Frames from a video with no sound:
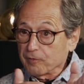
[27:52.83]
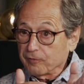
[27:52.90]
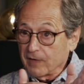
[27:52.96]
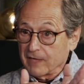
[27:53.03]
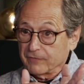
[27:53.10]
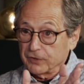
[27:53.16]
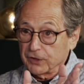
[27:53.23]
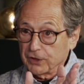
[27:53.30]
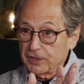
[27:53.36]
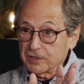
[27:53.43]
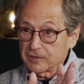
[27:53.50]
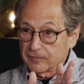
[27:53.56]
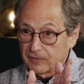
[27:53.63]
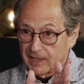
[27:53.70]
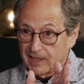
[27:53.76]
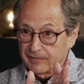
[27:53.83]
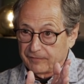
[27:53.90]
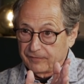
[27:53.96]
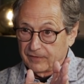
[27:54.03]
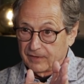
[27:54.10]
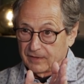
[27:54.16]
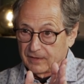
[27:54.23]
5 years of
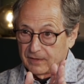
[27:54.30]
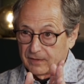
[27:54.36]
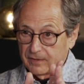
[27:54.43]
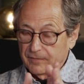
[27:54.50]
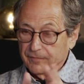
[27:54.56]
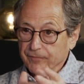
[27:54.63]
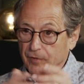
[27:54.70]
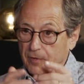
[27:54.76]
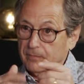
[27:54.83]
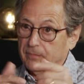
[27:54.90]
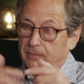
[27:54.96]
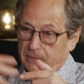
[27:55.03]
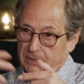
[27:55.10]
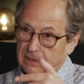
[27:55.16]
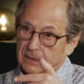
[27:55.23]
life from